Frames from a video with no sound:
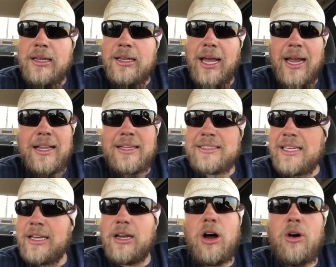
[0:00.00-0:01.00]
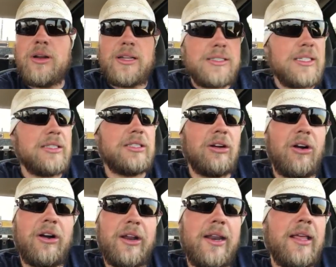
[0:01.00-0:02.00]
Okay, let's get going. Let's get
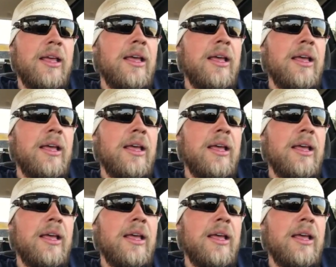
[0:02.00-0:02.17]
started.